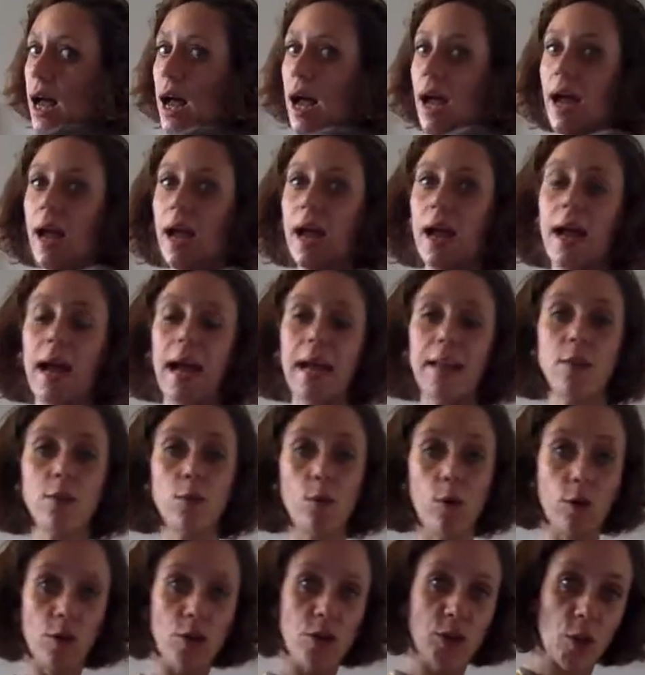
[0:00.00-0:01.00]
And
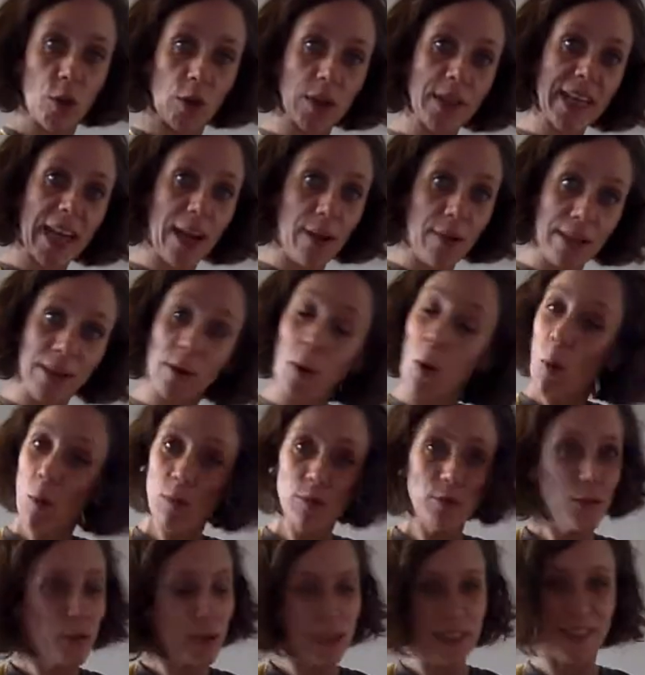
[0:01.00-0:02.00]
no, you're not carrying all
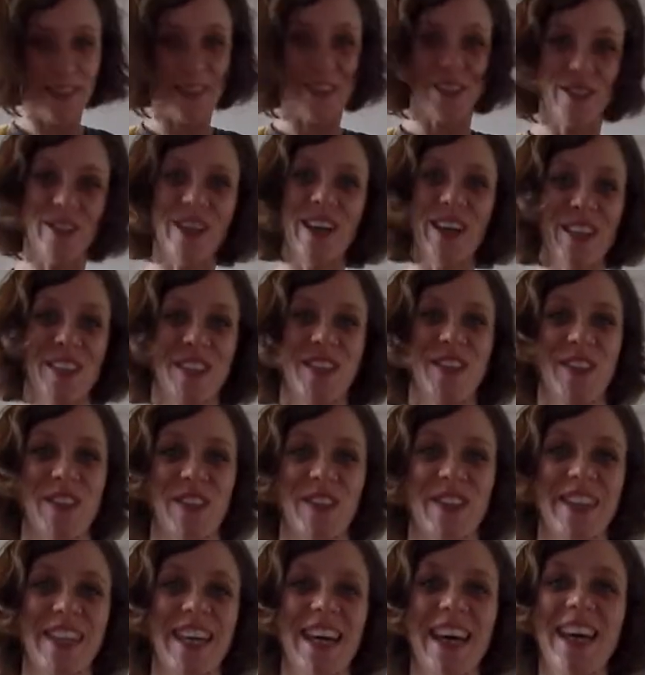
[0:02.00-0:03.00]
the weight on one
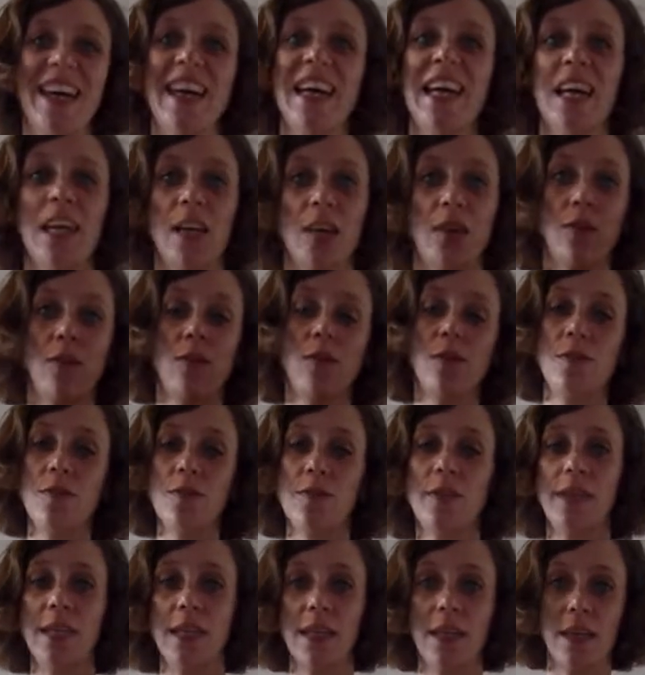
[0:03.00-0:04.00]
shoulder. You're
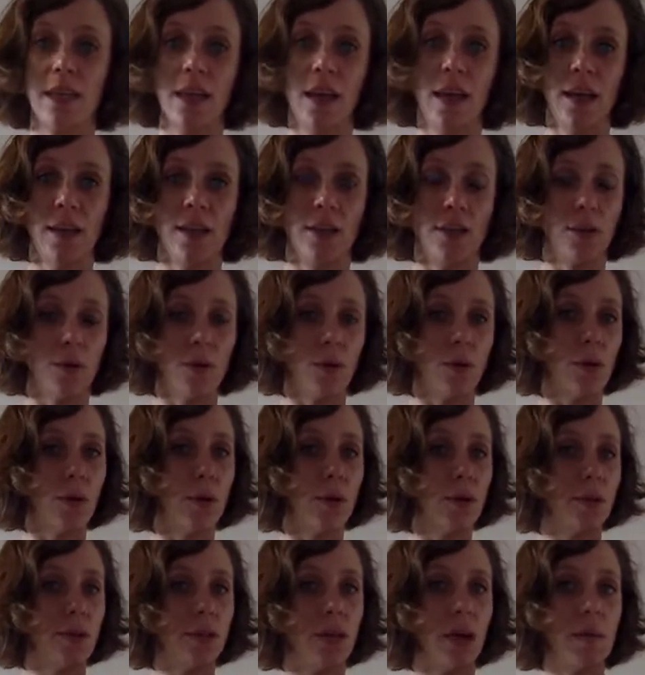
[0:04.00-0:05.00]
using your
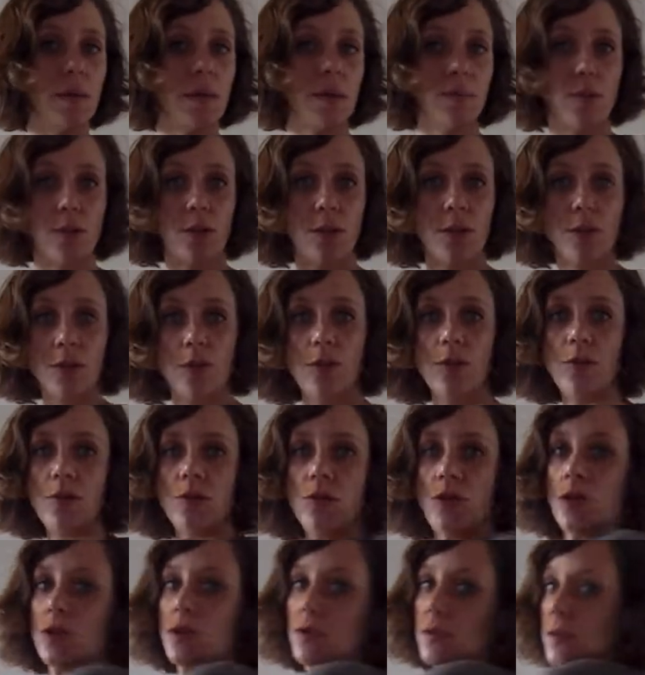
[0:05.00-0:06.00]
tummy muscle, your
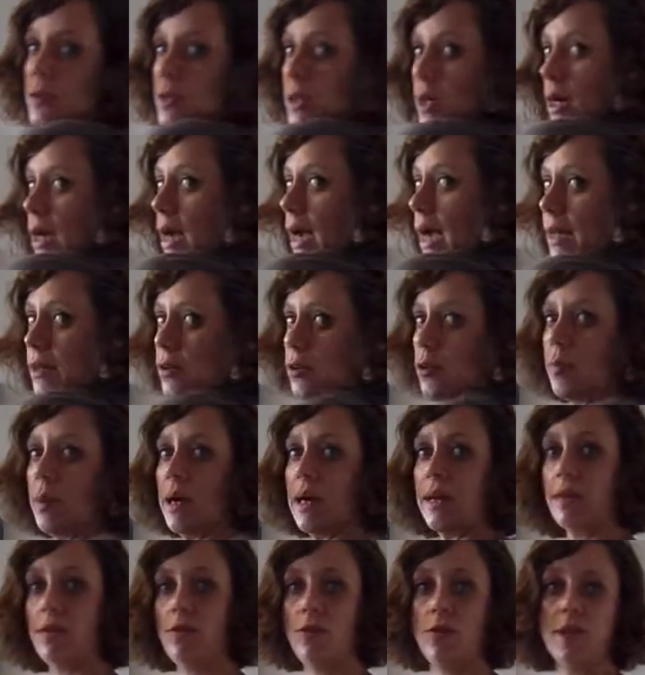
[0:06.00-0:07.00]
shoulder, and your
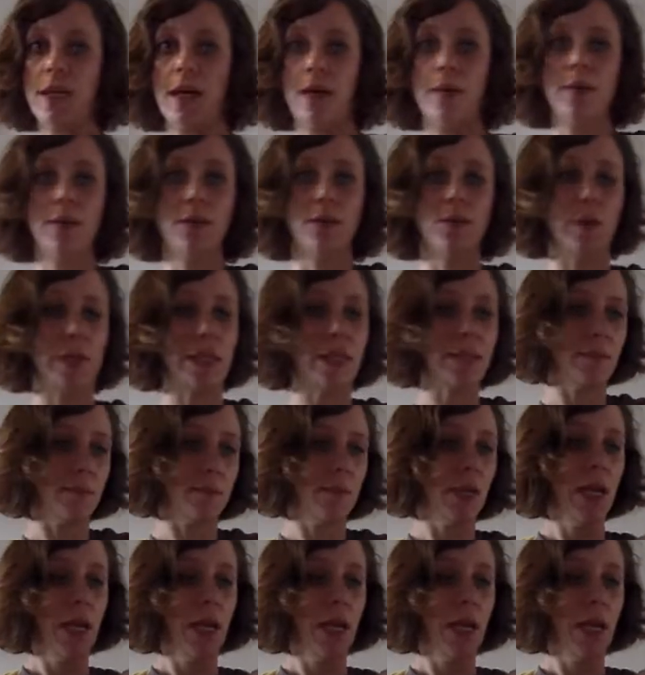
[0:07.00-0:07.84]
back to carry the weight.